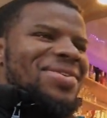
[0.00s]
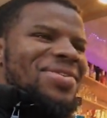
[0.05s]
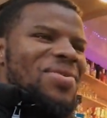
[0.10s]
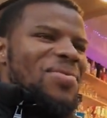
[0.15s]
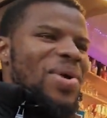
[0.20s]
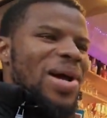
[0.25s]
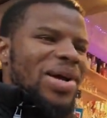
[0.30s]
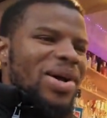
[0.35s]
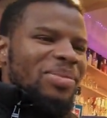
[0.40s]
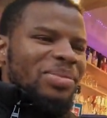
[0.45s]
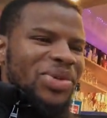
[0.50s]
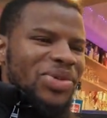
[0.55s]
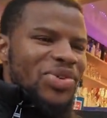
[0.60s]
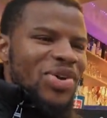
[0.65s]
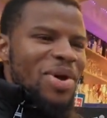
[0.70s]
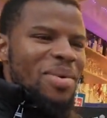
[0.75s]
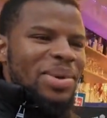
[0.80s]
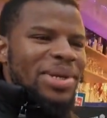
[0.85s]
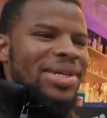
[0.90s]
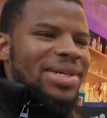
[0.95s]
you, man. Where Welcome you from? To
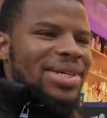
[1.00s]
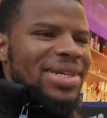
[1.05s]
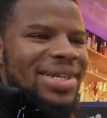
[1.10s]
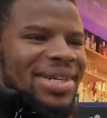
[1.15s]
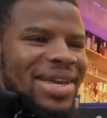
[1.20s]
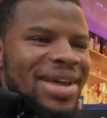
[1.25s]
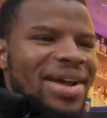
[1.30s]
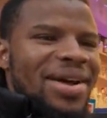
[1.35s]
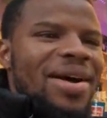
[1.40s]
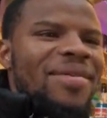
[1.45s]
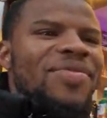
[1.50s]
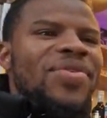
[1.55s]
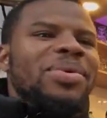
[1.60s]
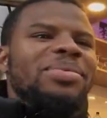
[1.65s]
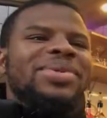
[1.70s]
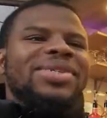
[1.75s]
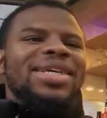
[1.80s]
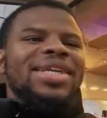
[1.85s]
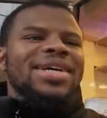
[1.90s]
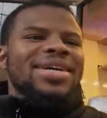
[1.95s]
Germany. Thank you, man. I'm
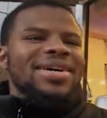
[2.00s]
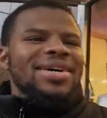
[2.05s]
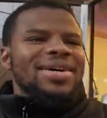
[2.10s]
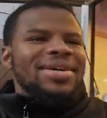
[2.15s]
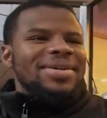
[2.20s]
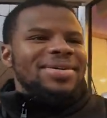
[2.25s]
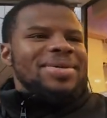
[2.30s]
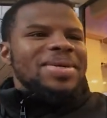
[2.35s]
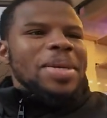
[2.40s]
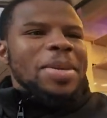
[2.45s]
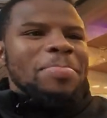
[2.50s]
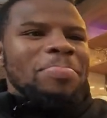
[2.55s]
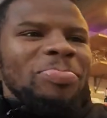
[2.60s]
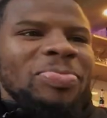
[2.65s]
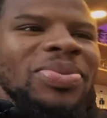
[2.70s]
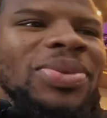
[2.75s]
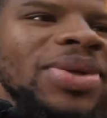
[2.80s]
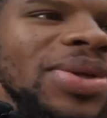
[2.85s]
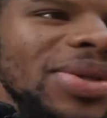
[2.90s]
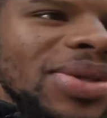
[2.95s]
from Senegal.
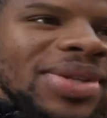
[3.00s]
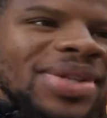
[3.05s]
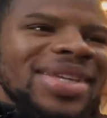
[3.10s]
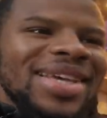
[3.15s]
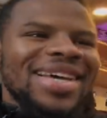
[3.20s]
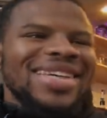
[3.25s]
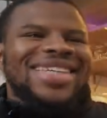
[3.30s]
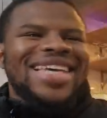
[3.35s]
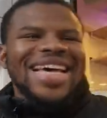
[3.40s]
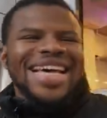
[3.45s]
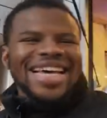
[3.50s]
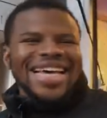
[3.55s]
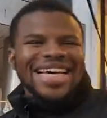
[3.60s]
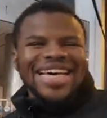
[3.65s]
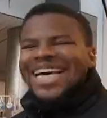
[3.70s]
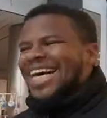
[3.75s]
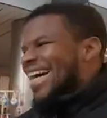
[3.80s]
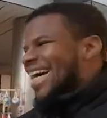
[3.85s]
Senegal. Yes. Wow.